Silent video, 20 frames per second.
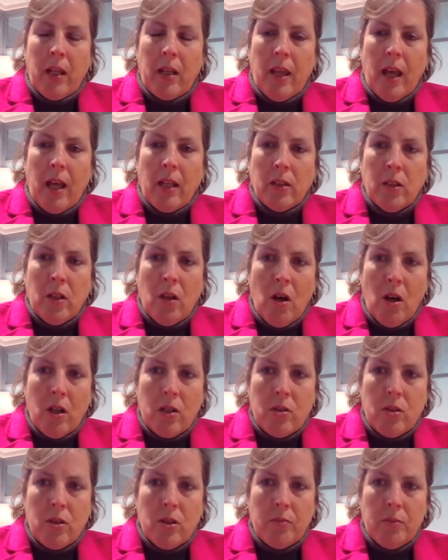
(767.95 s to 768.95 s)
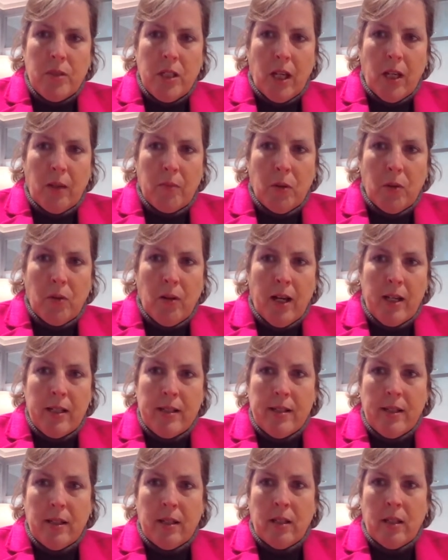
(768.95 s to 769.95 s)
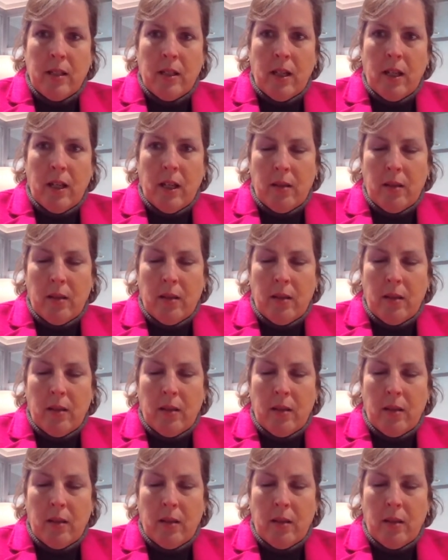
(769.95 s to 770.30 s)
that long-term time horizon